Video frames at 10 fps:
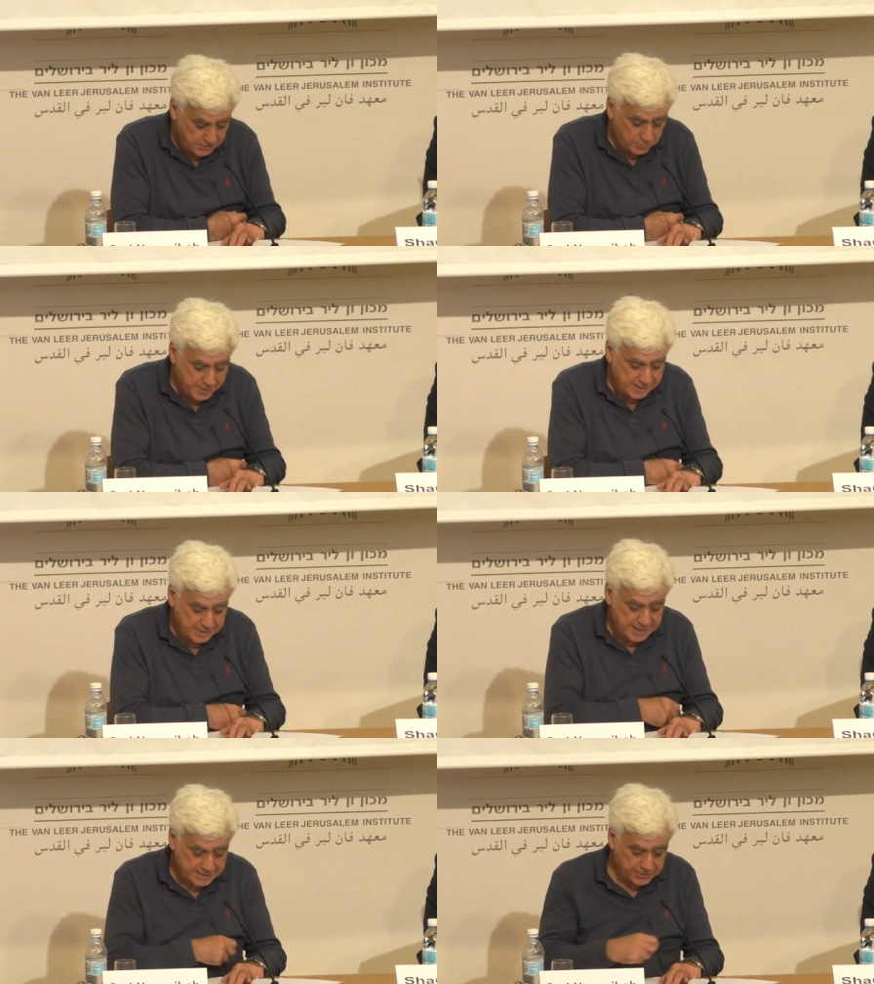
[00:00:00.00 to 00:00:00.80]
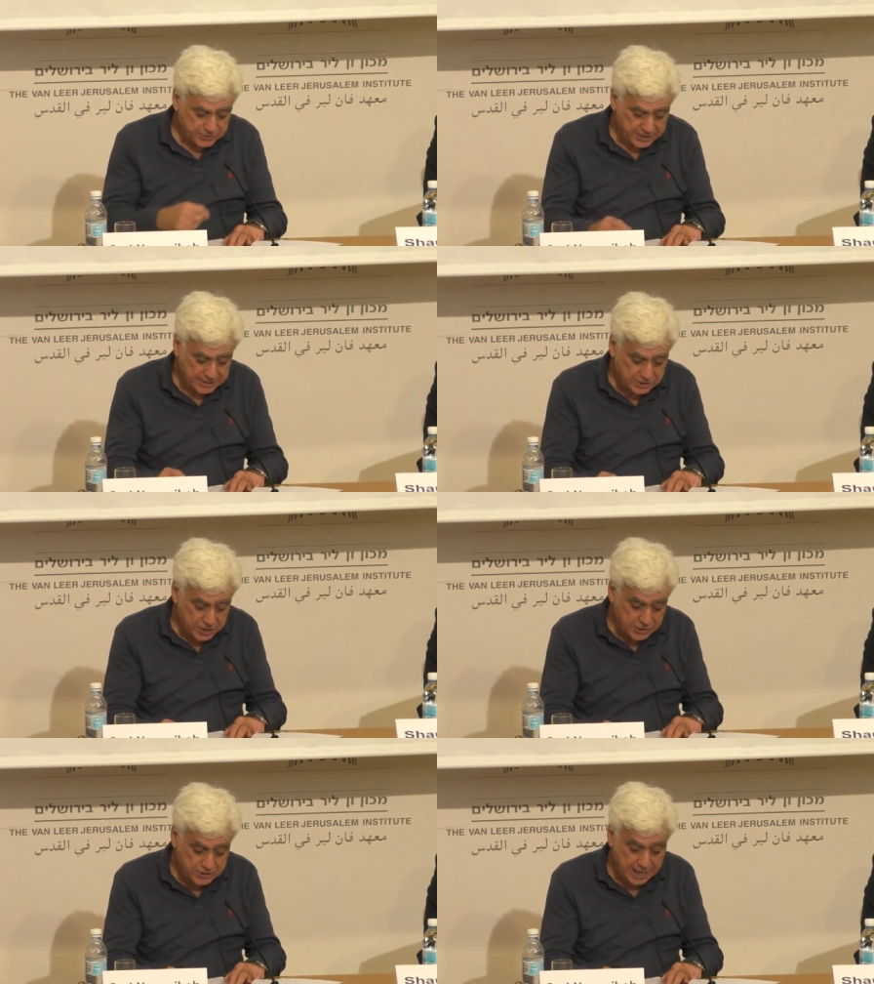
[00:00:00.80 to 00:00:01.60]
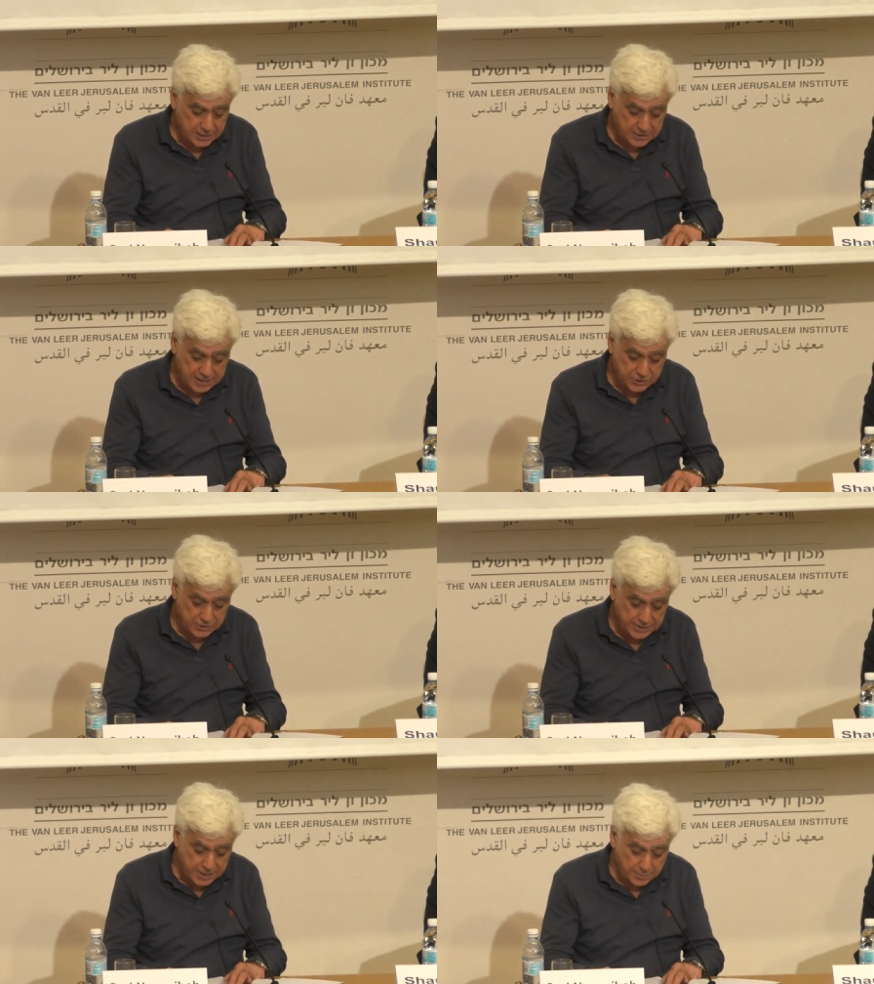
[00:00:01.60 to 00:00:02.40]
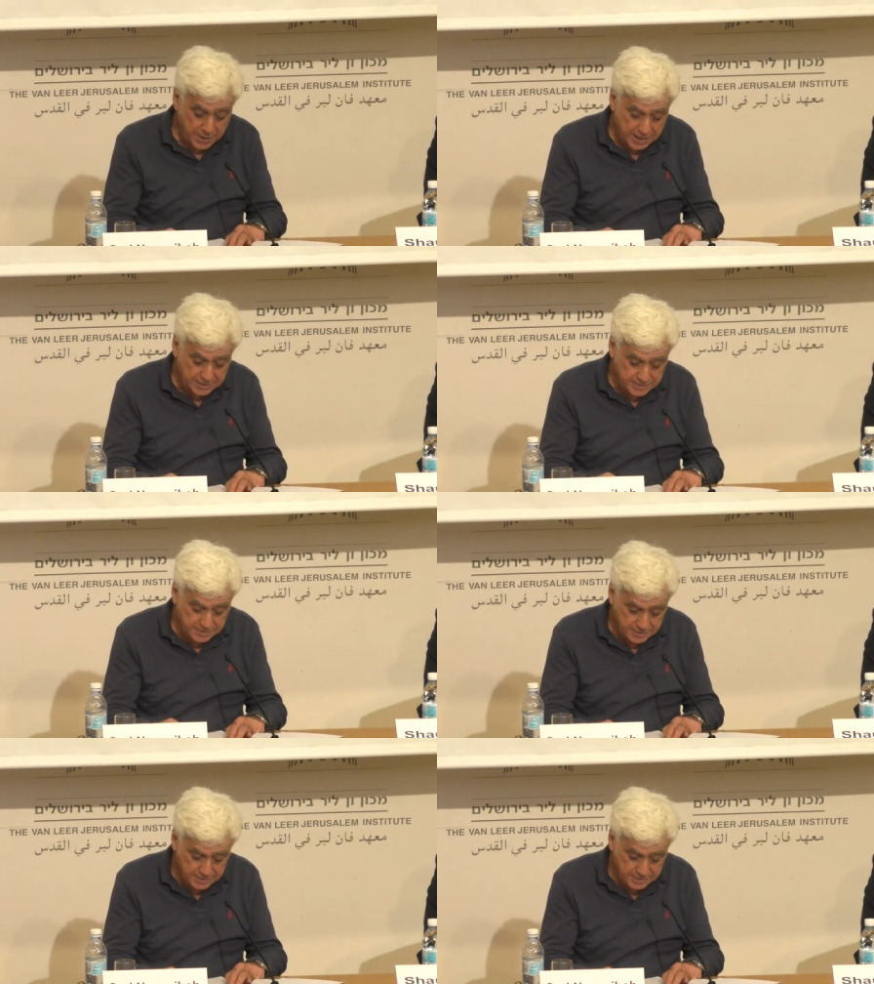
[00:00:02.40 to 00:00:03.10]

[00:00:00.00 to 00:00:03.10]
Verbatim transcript: to make the necessary exchange calculation in her mind,